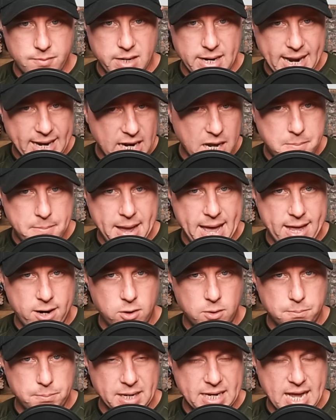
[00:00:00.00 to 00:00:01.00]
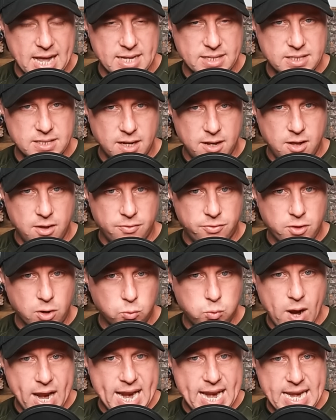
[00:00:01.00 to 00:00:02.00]
It doesn't matter, because the
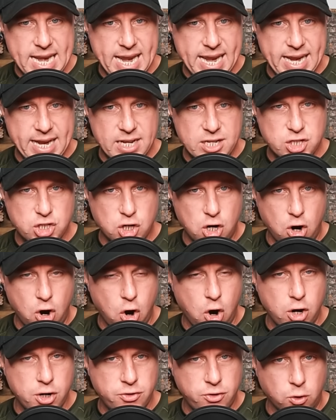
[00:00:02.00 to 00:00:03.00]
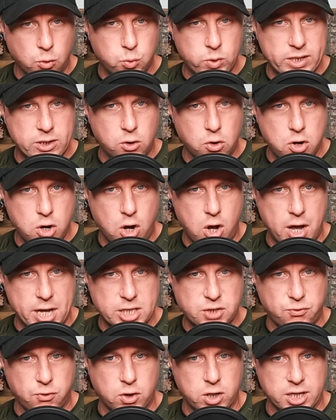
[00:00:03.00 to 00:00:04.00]
ratings aren't the real
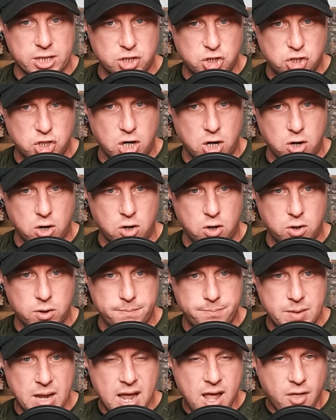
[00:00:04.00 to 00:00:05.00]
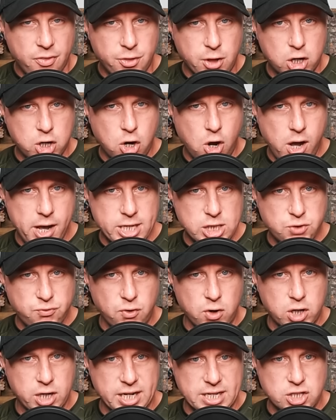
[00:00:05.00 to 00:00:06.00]
cause for concern. The cause
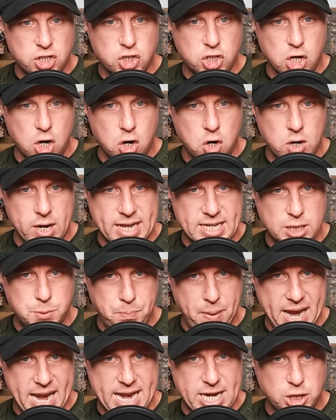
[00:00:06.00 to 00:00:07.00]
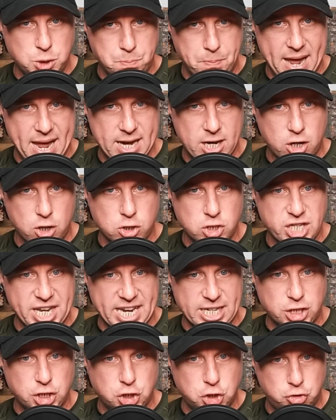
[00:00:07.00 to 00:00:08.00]
for concern is Paige Beckers
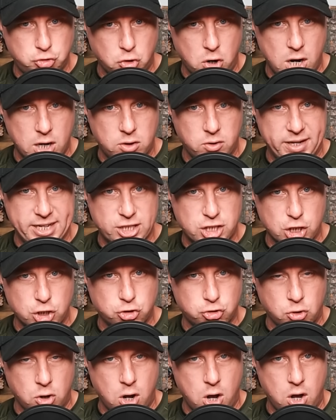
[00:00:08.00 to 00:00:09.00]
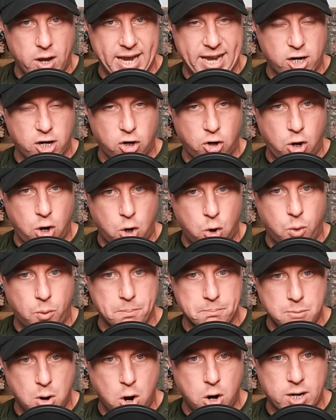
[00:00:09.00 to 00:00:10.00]
is struggling to draw in her home
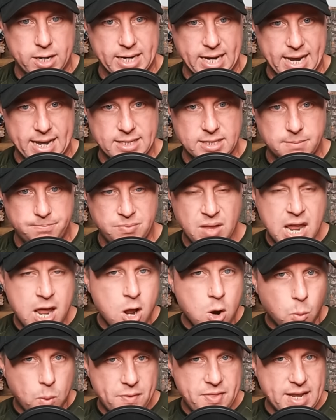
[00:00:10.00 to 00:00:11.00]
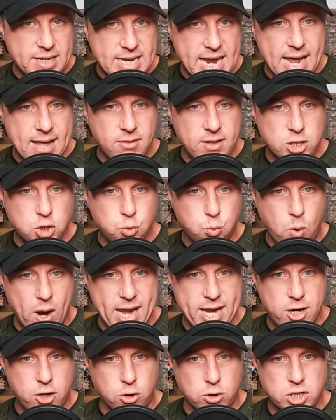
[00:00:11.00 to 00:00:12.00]
market. When the Dallas
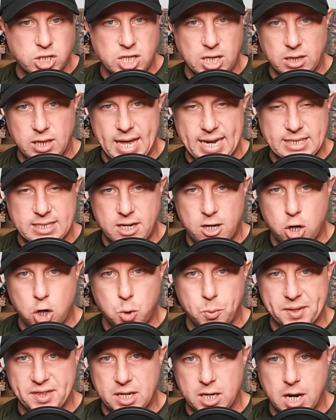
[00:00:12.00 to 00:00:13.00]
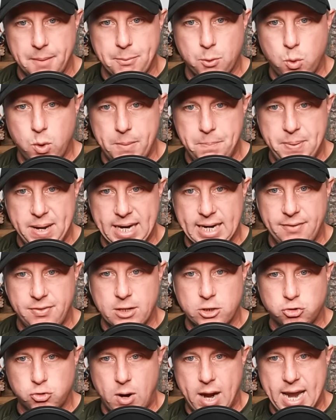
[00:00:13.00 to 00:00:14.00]
Wankers selected her with the #1 pick in
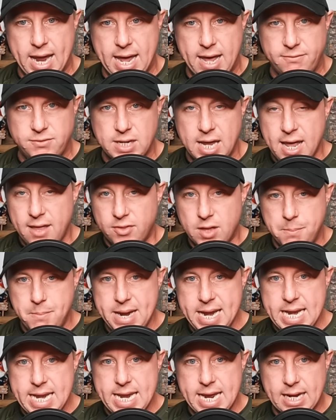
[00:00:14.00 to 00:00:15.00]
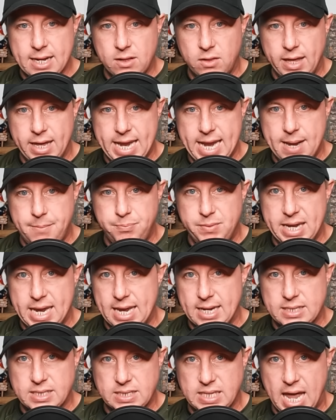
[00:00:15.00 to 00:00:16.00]
the draft, the media claimed the
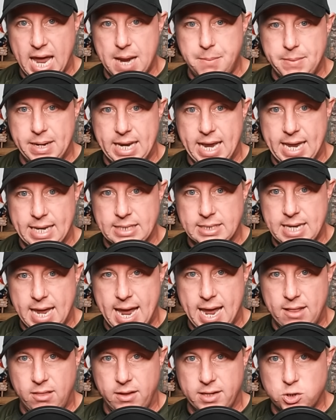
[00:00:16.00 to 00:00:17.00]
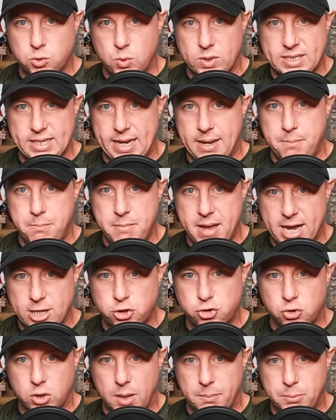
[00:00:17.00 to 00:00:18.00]
excitement in Dallas was
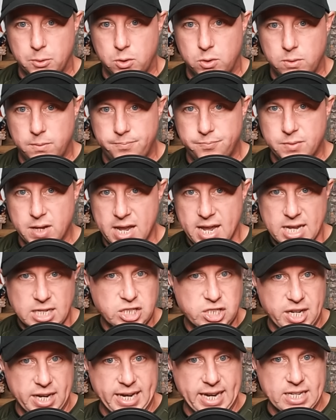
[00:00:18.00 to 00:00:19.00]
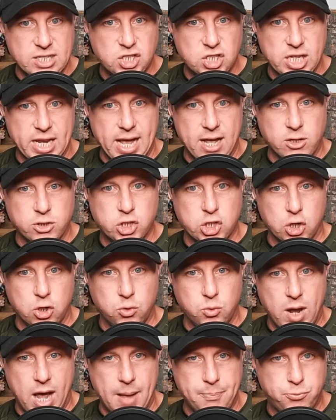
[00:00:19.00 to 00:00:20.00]
immeasurable. Ticket sales
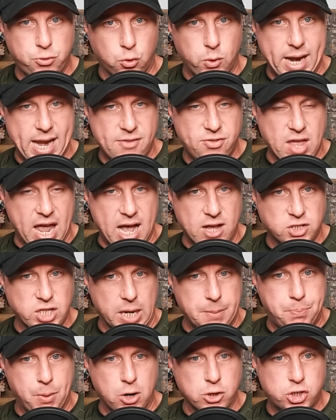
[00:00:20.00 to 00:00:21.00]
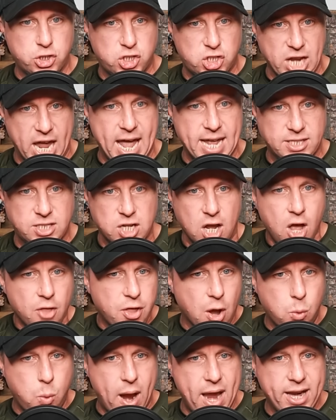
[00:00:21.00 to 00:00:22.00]
are up 3,000%.
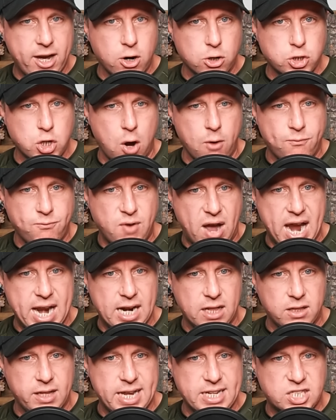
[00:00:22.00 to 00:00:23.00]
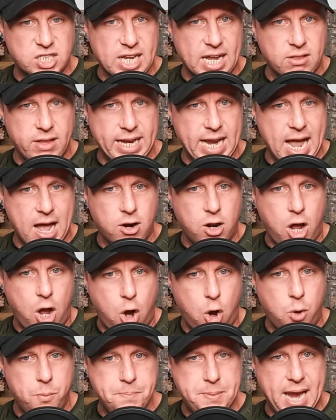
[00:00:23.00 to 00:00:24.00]
The Wankers are finally selling out
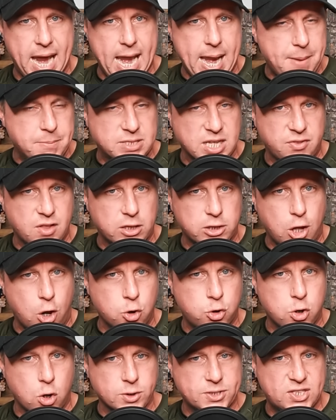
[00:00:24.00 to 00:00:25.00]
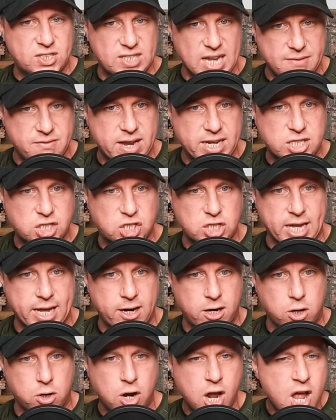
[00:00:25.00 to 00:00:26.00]
home games in the local civic
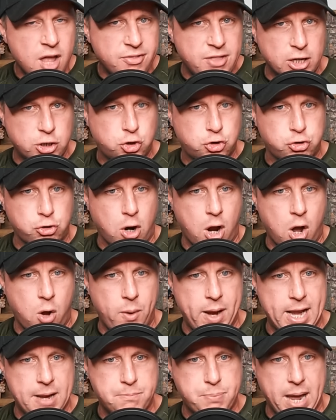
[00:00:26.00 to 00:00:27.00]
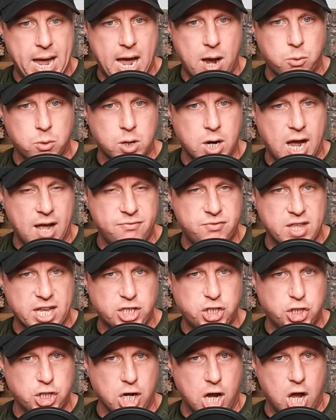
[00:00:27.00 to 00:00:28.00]
center. The drawing power of
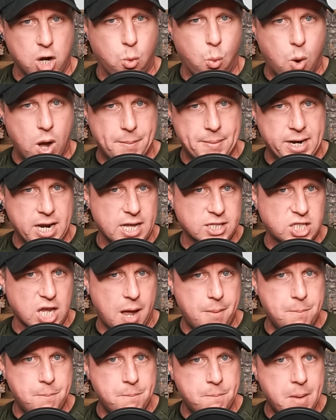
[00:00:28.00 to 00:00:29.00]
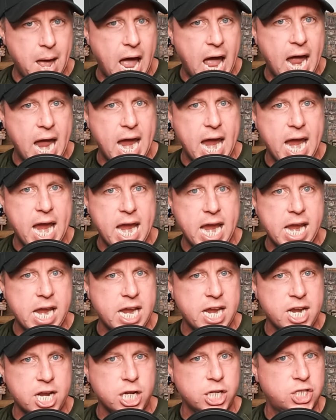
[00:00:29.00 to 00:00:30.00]
this young woman is
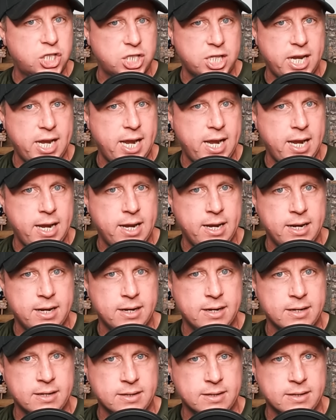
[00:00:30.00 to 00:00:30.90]
amazing.